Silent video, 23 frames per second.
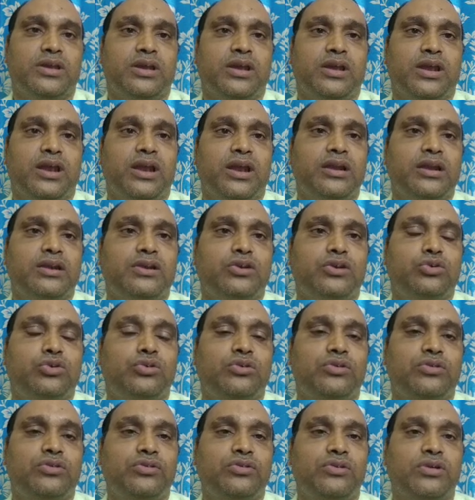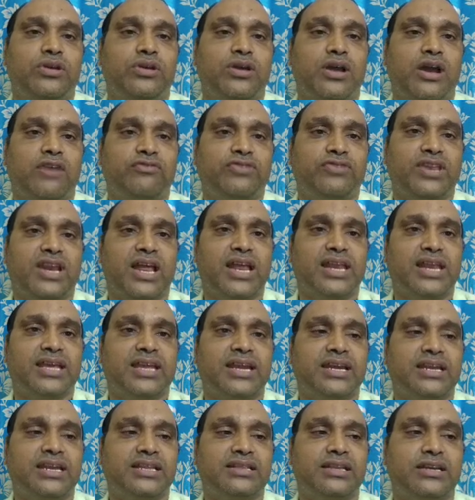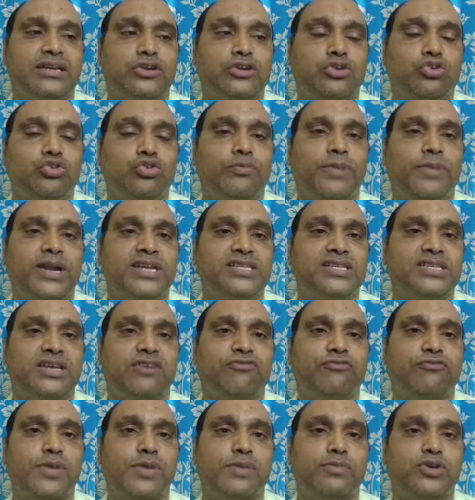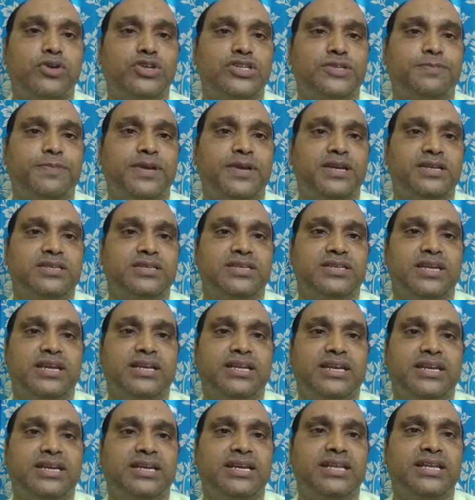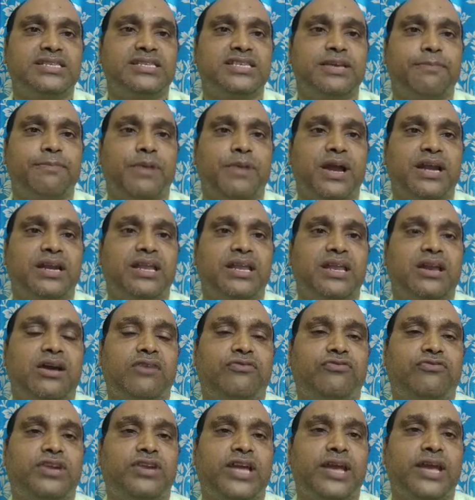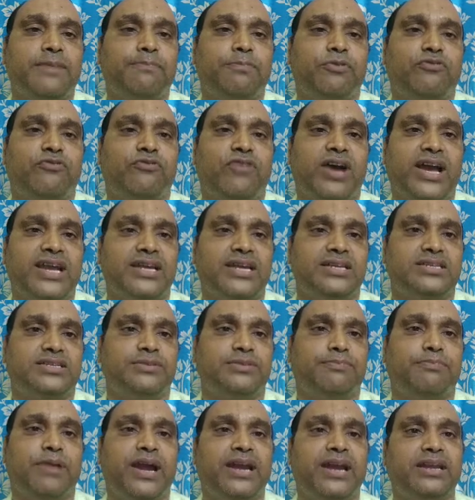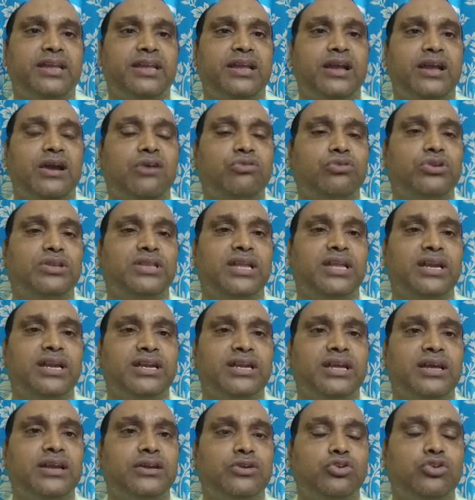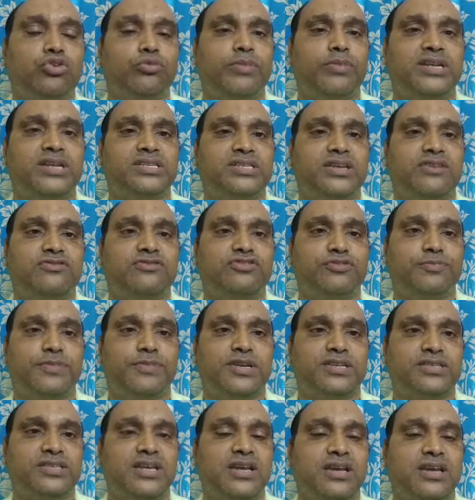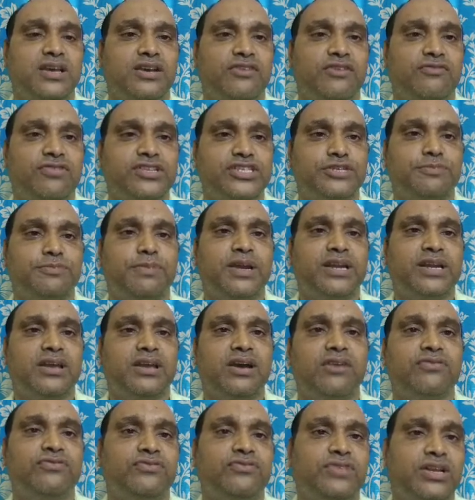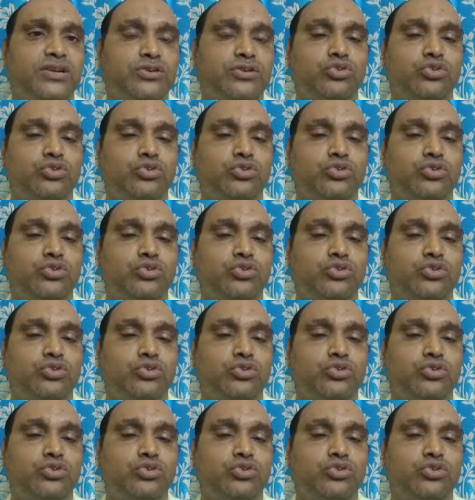and after allocating that 2 bytes of memory space, it returns a pointer of type void pointing out that 2 bytes of space, first byte of that 2